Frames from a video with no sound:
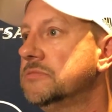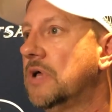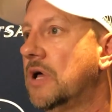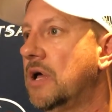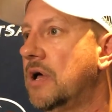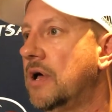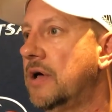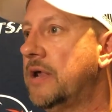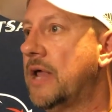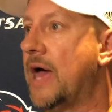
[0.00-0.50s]

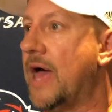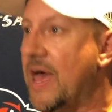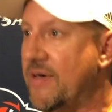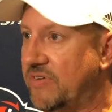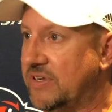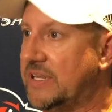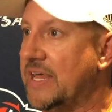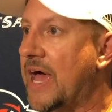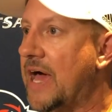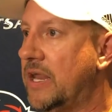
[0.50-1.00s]
Uh, and I have a
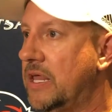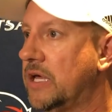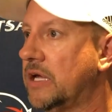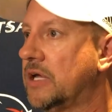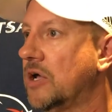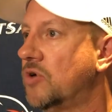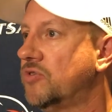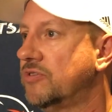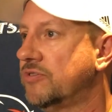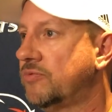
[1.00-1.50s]
tight end
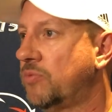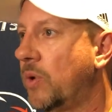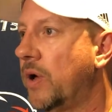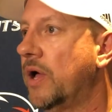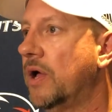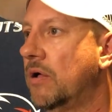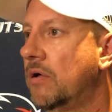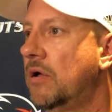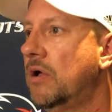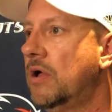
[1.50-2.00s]
coach as
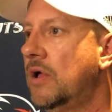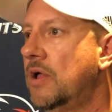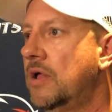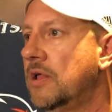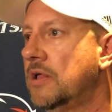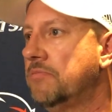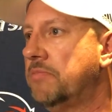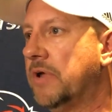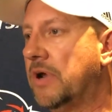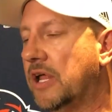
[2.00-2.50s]
well.
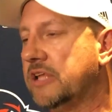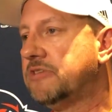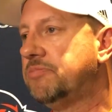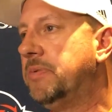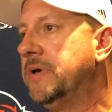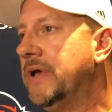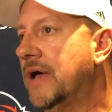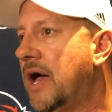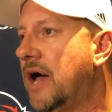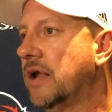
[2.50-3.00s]
But let's
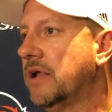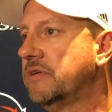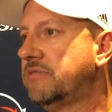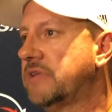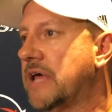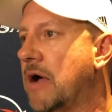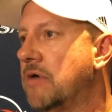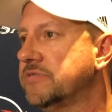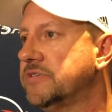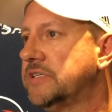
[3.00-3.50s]
be honest,
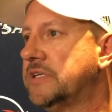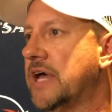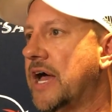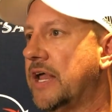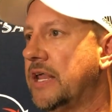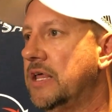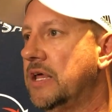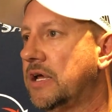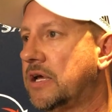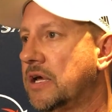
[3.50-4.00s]
I was a tight
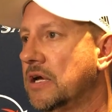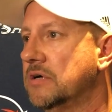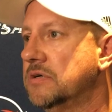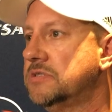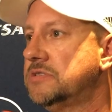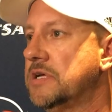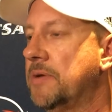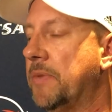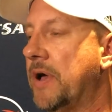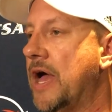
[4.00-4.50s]
end
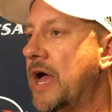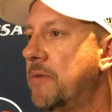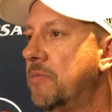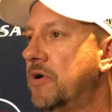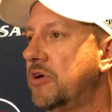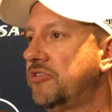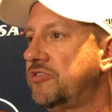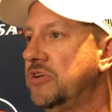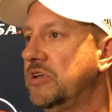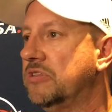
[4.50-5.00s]
coach. I mean, how
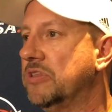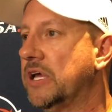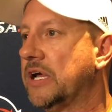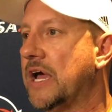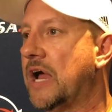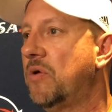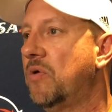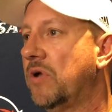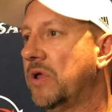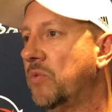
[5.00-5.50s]
much do you think
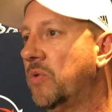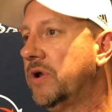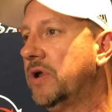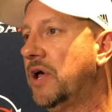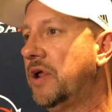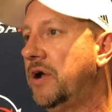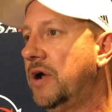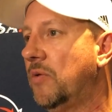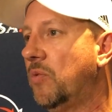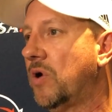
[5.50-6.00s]
I really went
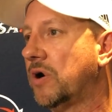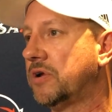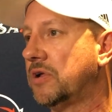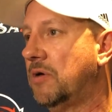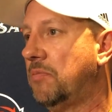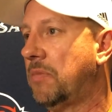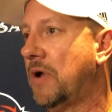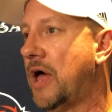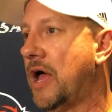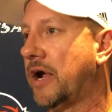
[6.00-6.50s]
down there and worked on
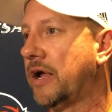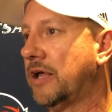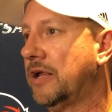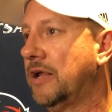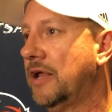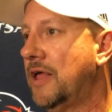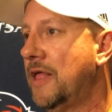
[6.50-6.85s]
blocking?